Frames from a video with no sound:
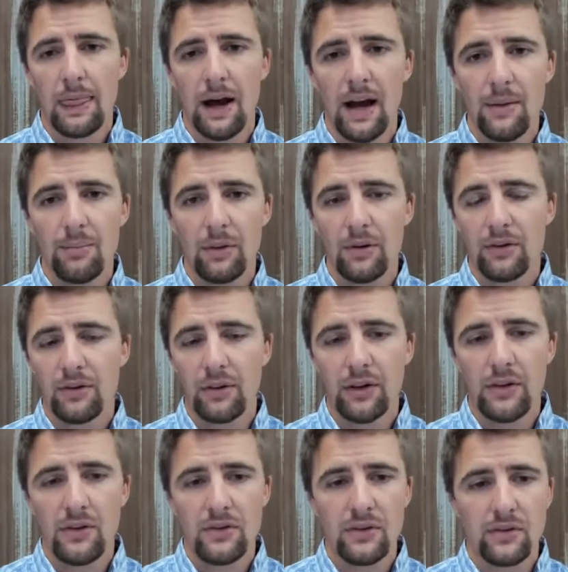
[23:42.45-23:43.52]
I personally
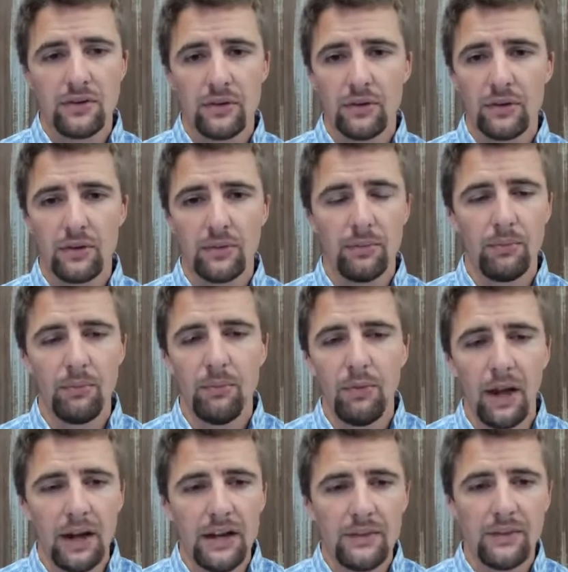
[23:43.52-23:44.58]
use it for
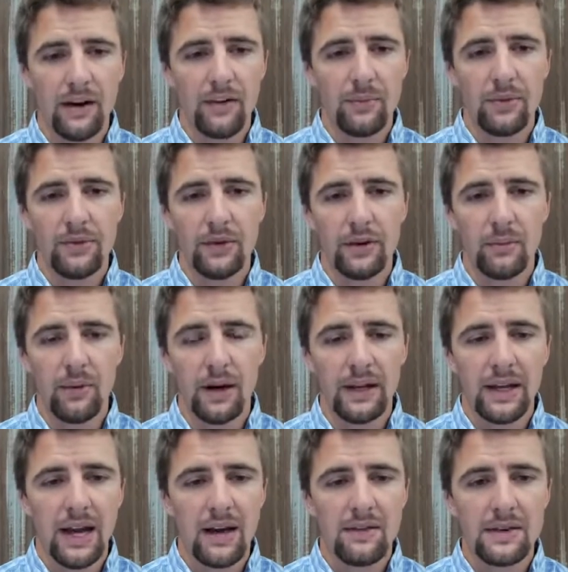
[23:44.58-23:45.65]
95% of my
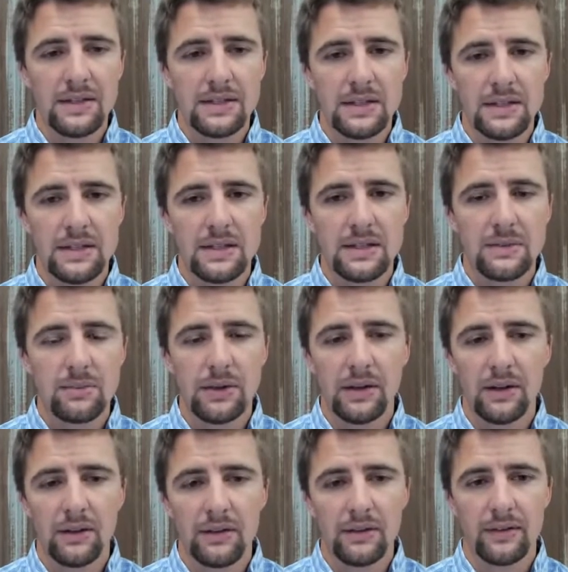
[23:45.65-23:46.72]
calving assistance
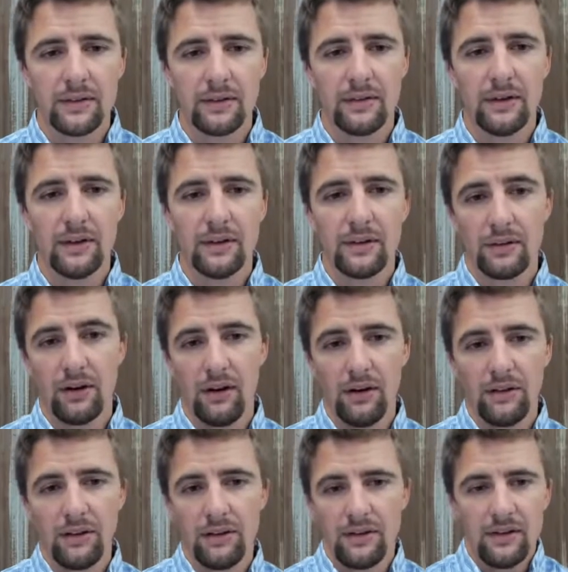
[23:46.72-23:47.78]
because it's
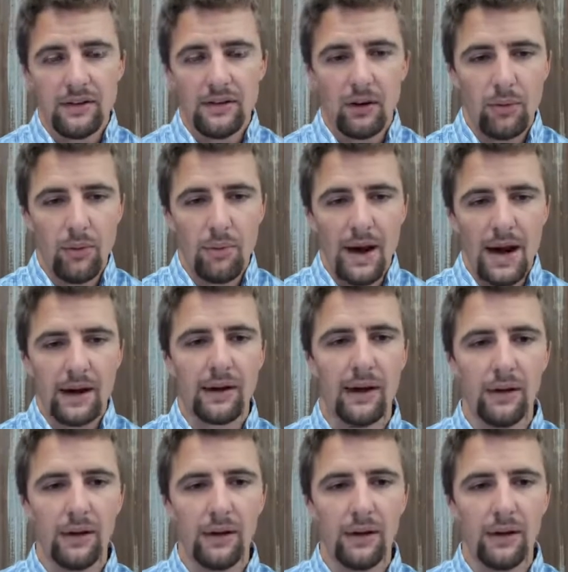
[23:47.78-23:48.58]
easier on my back.